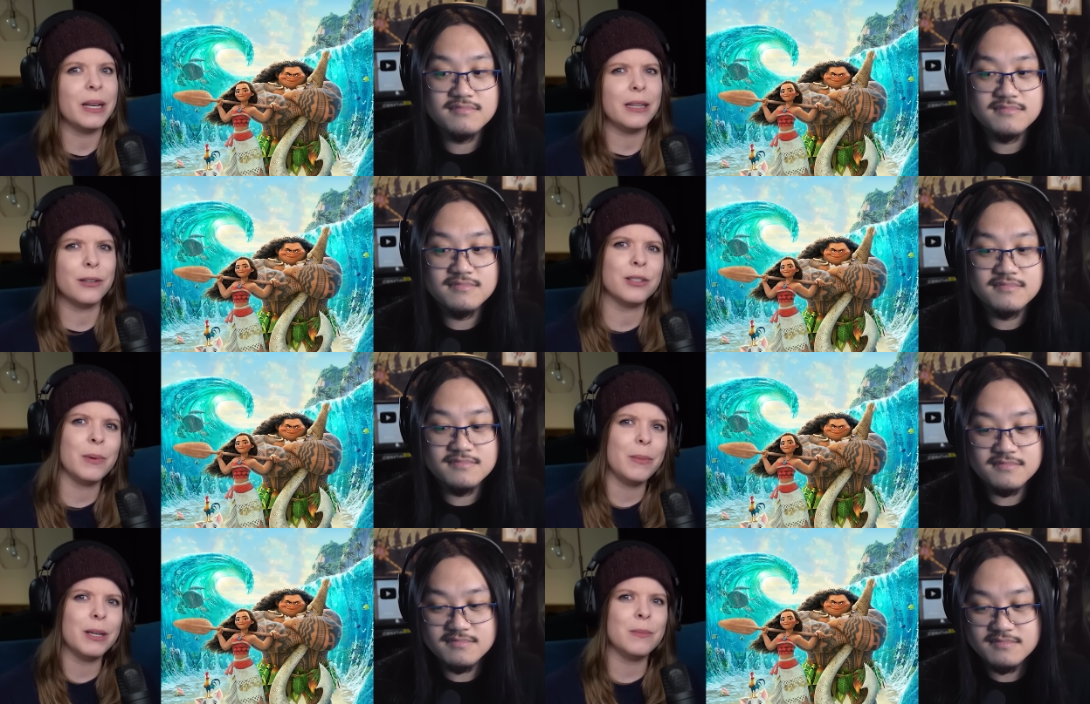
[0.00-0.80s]
Speaker 1: And there's
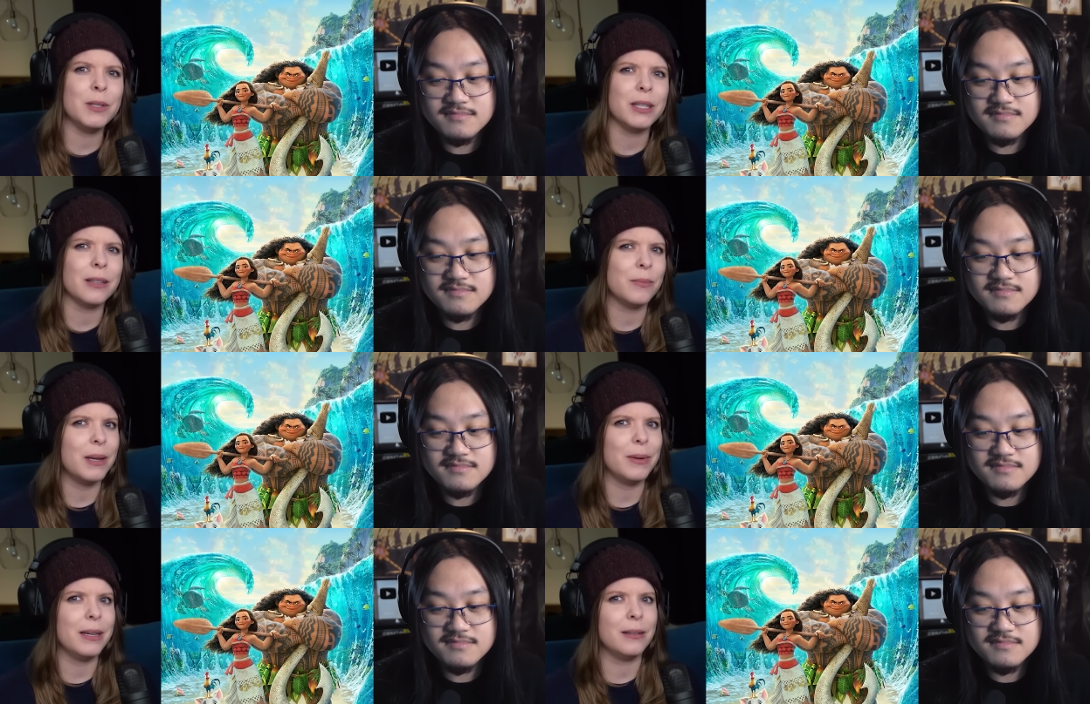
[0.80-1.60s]
maybe good music,
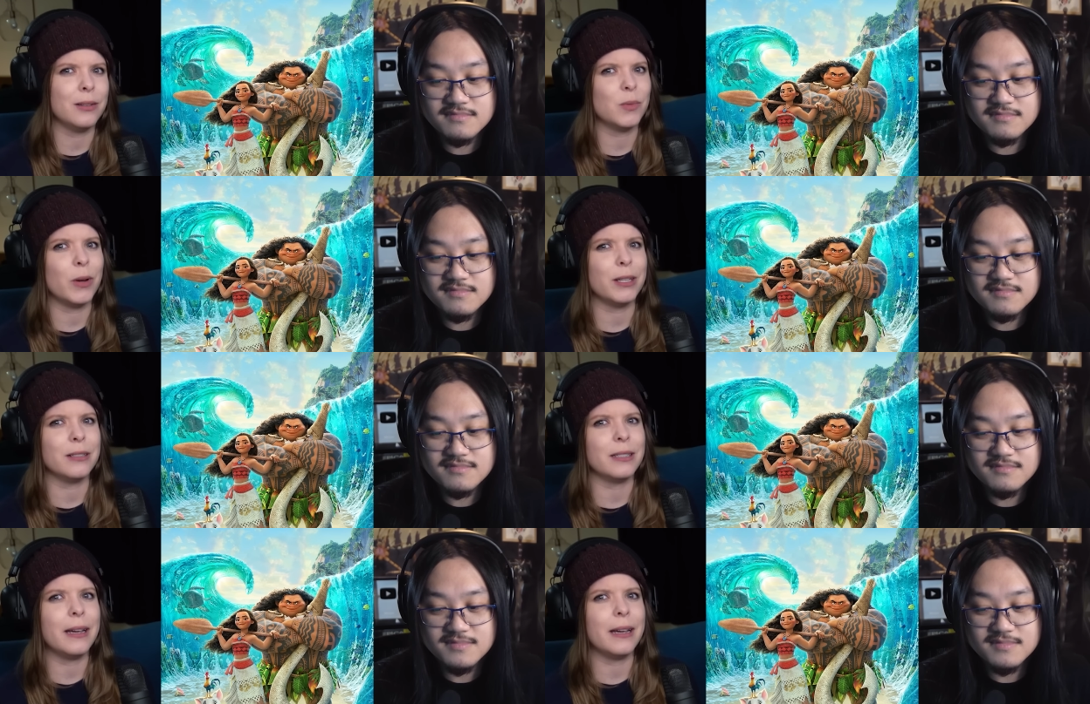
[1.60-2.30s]
maybe no spoilers.